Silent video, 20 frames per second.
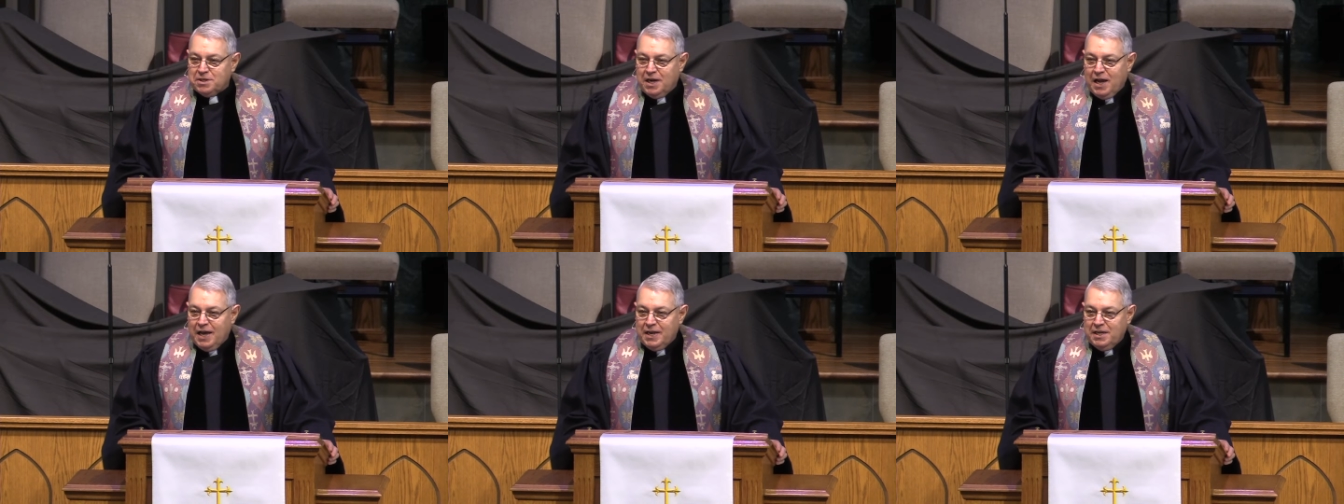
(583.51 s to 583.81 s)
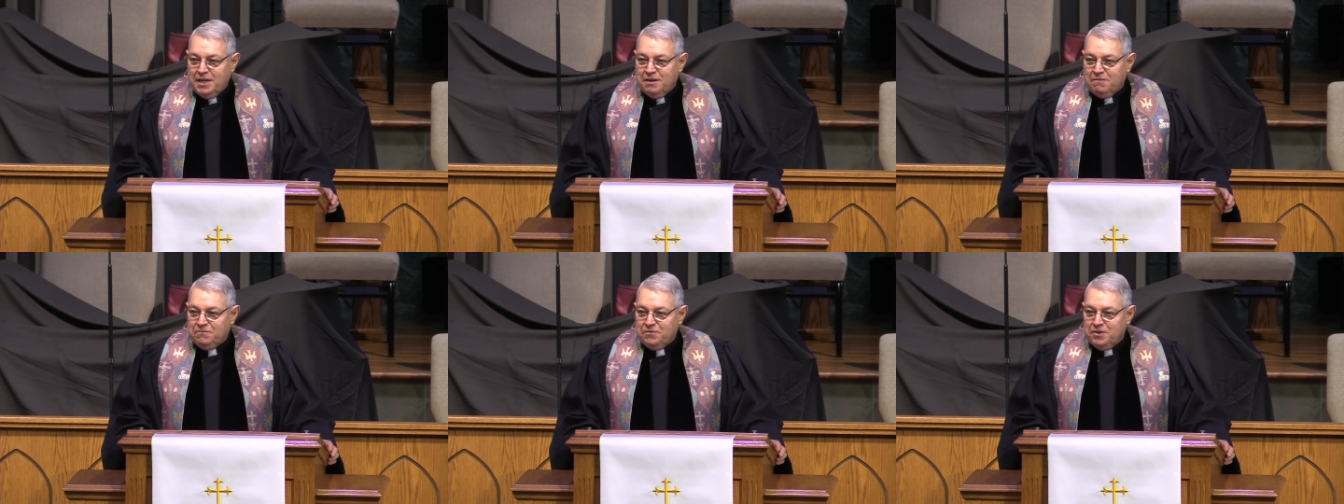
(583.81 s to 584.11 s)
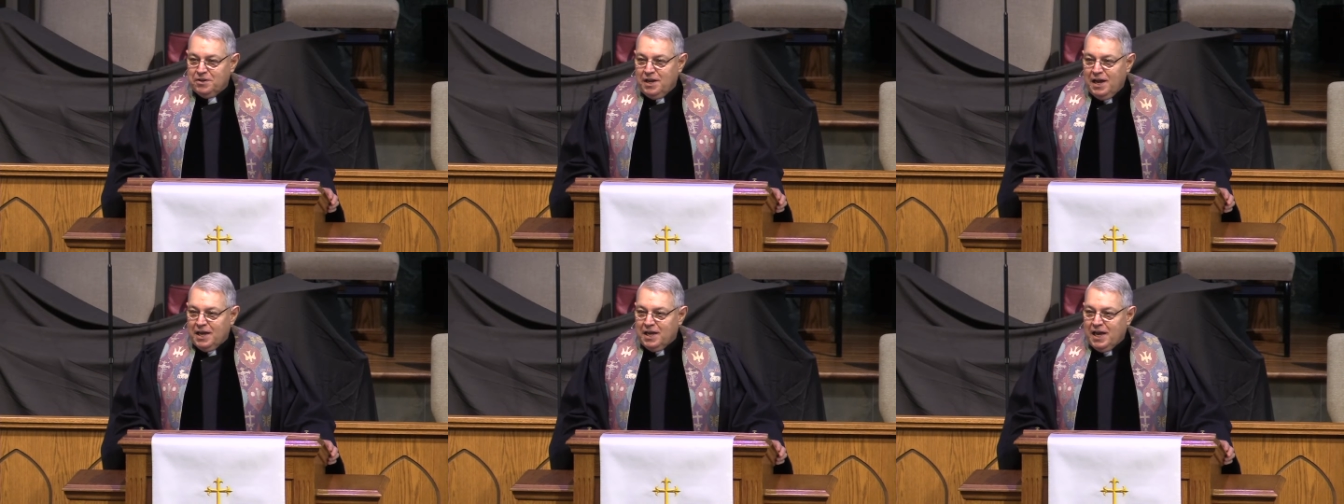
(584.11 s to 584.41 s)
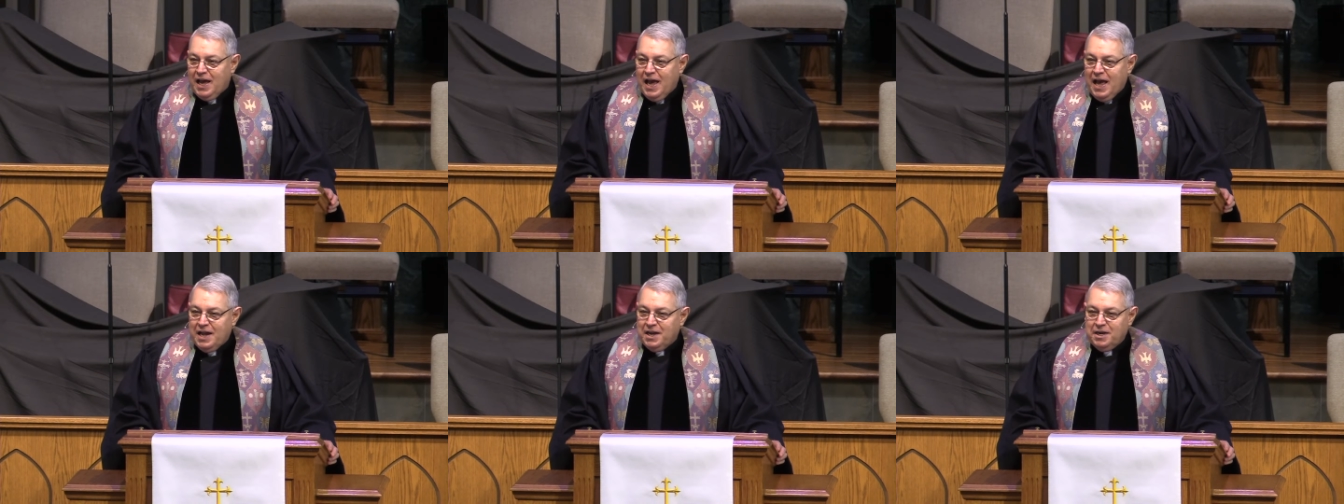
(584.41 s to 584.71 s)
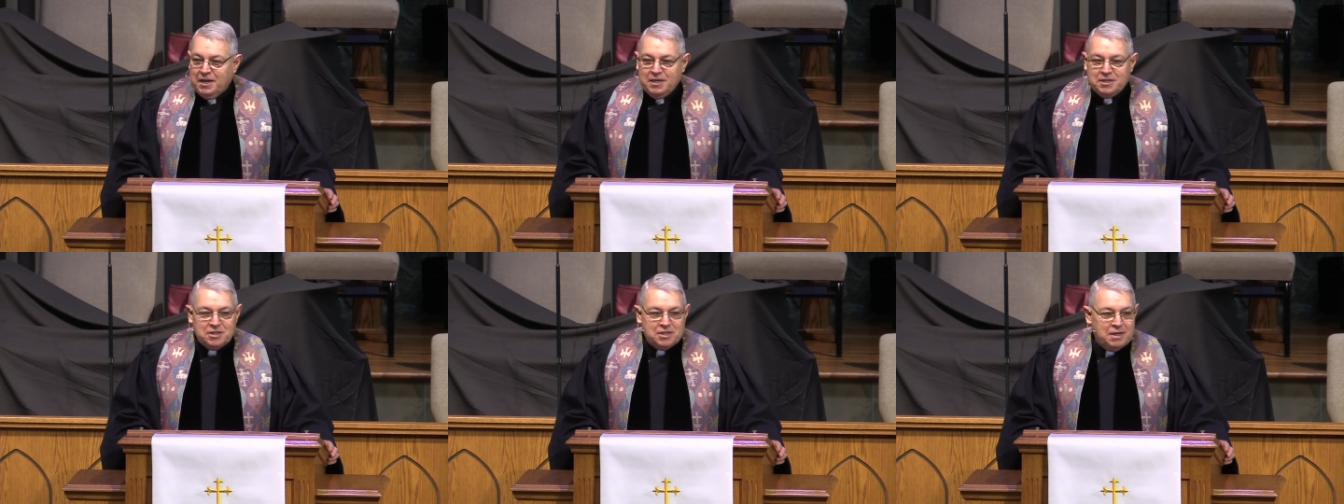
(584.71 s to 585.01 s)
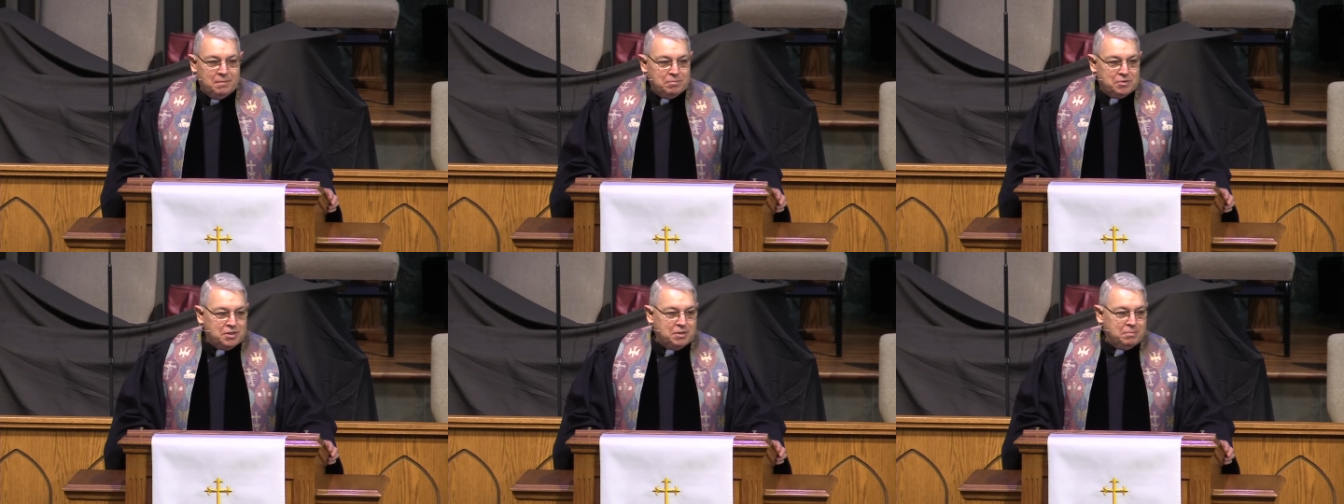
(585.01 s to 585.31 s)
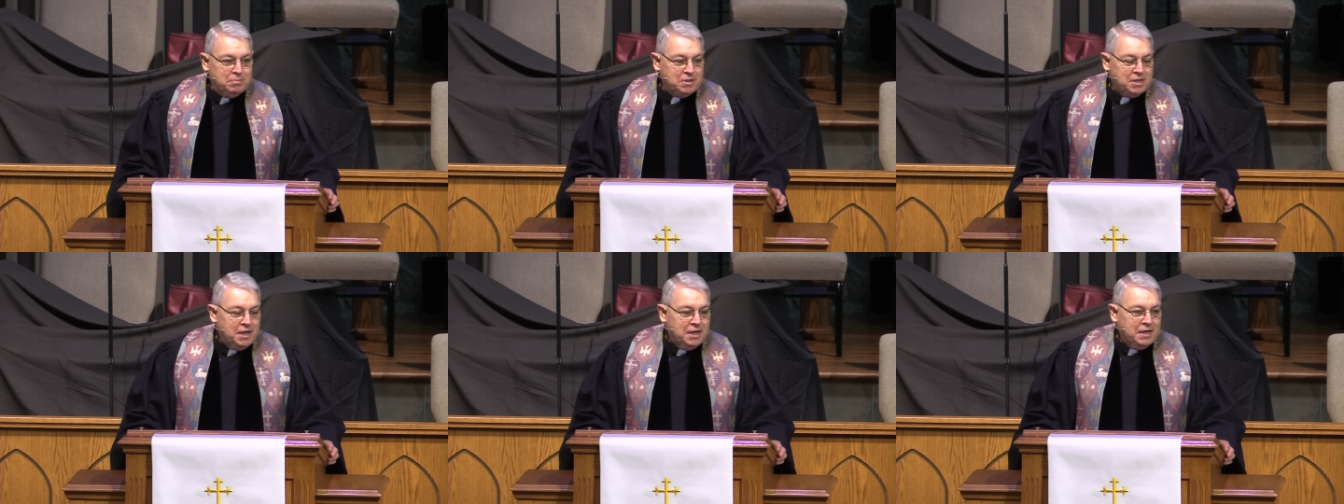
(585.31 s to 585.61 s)
and I didn't feel like I had any
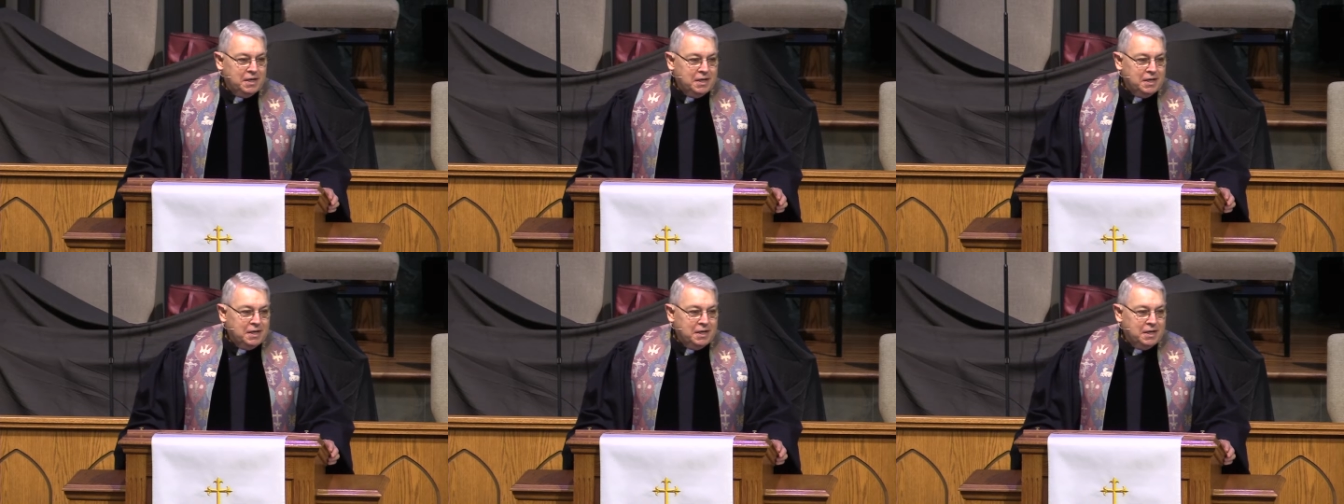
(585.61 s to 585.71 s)
symptoms